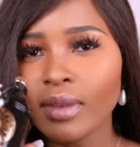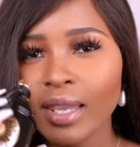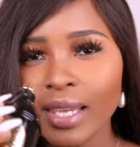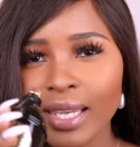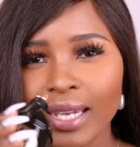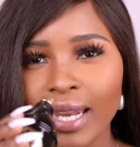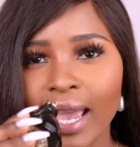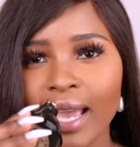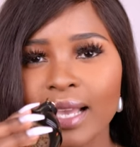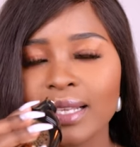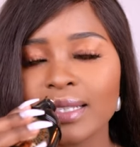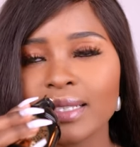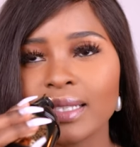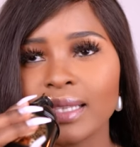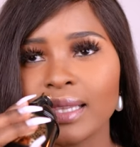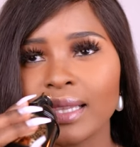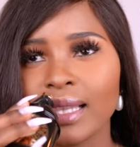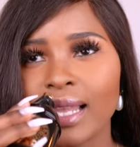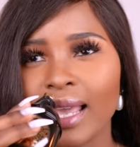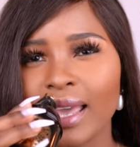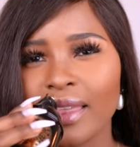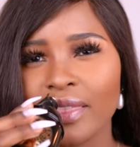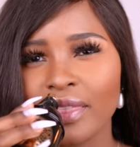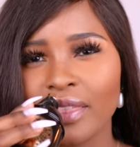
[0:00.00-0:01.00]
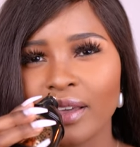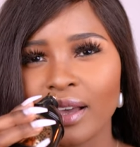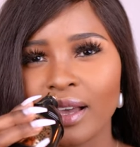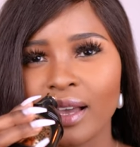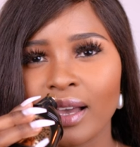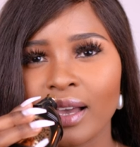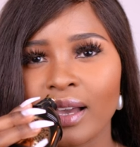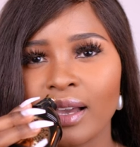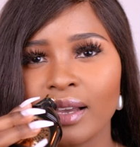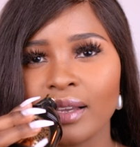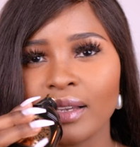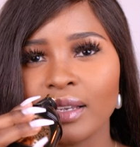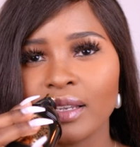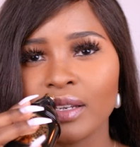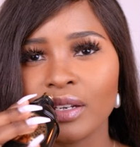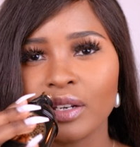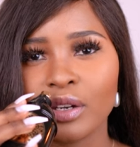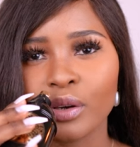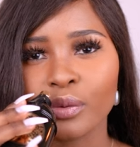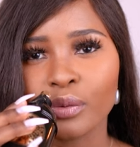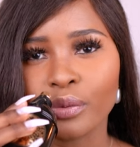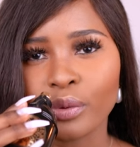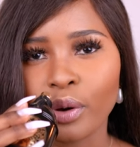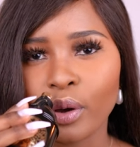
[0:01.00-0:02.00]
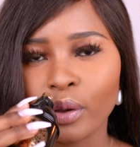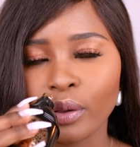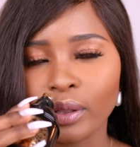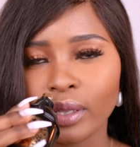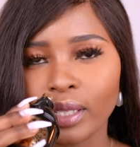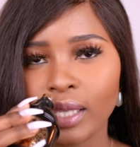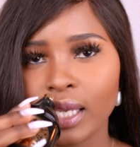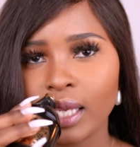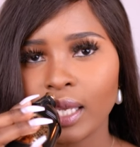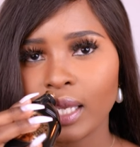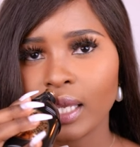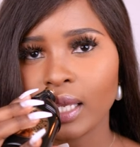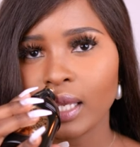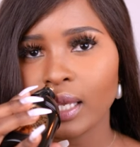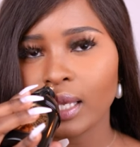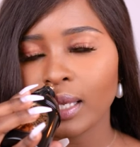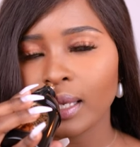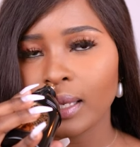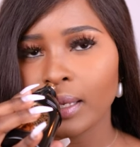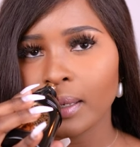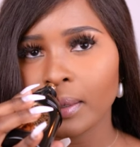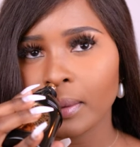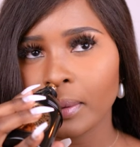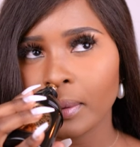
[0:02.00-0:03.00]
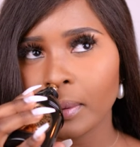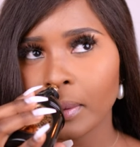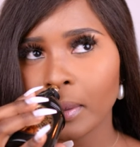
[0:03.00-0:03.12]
It has leather, neroli,